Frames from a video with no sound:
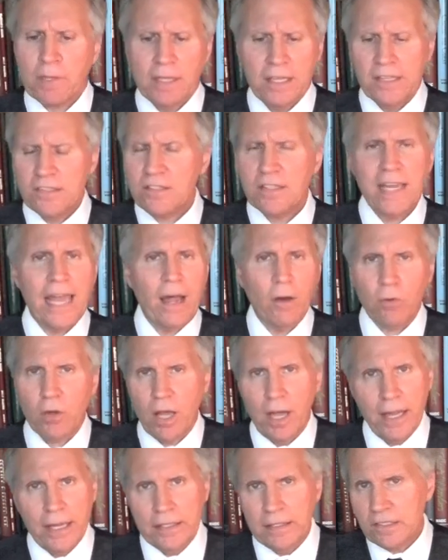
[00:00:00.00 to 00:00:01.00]
It's an
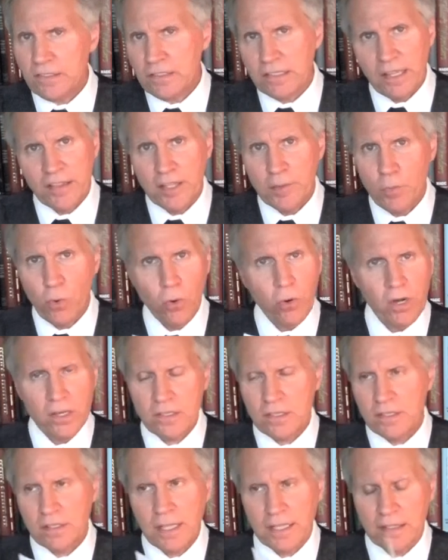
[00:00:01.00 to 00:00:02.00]
outline. It's nothing more.
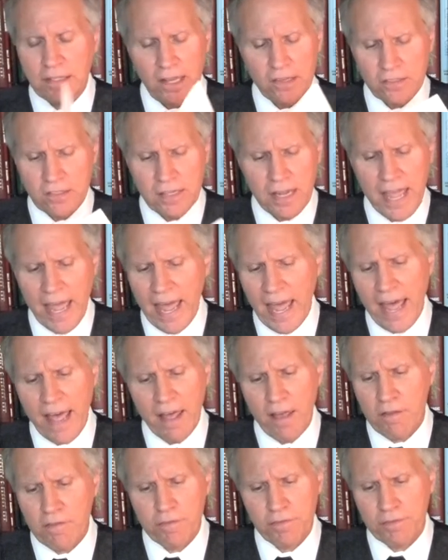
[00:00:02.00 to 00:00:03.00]
It doesn't
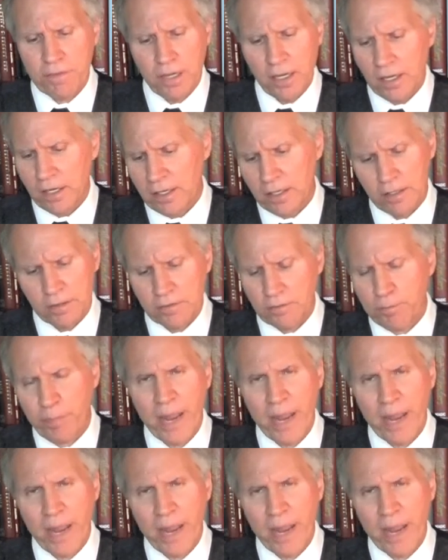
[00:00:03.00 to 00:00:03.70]
have